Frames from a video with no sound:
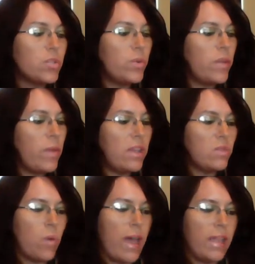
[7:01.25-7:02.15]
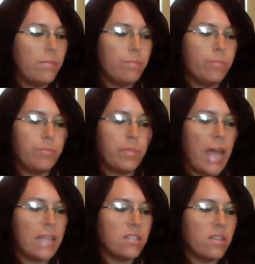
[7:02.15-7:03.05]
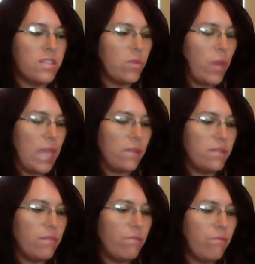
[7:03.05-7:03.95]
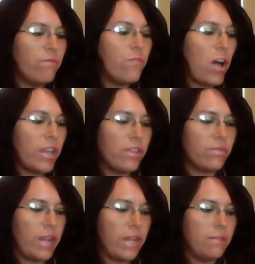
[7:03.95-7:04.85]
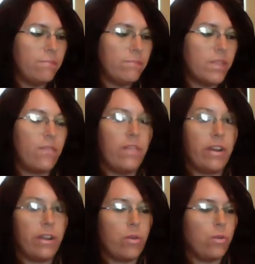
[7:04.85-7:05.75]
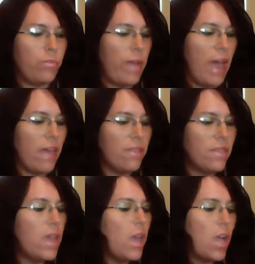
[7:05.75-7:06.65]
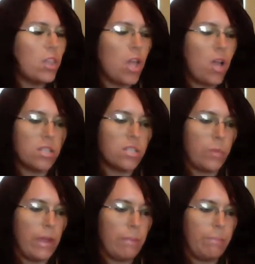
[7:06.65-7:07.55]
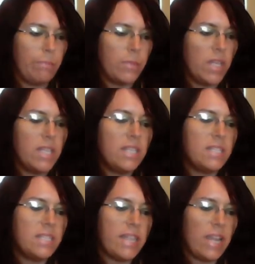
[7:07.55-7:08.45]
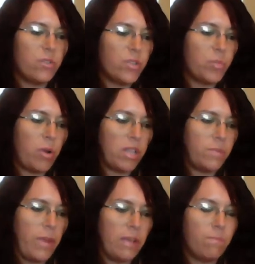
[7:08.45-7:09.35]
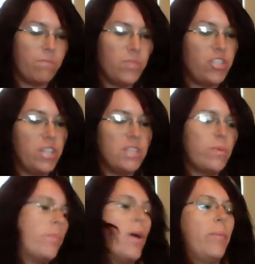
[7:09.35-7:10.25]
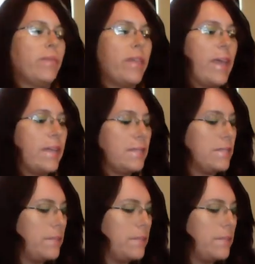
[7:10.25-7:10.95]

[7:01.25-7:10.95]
20 miles wide, black tossing waves, fog and rain, a very cold bath, a long swim. It is a dangerous prospect, just what Papa likes.